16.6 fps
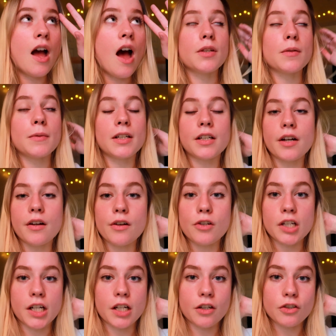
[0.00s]
So I'm gonna go to
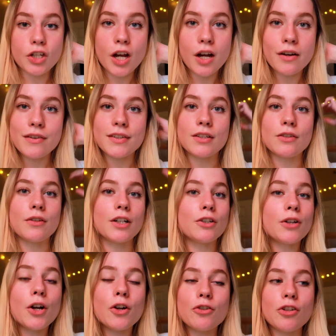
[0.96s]
Trader Joe's and do a
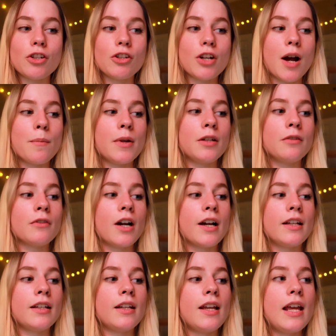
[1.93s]
grocery shopping
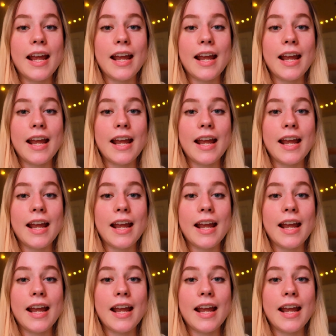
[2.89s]
run,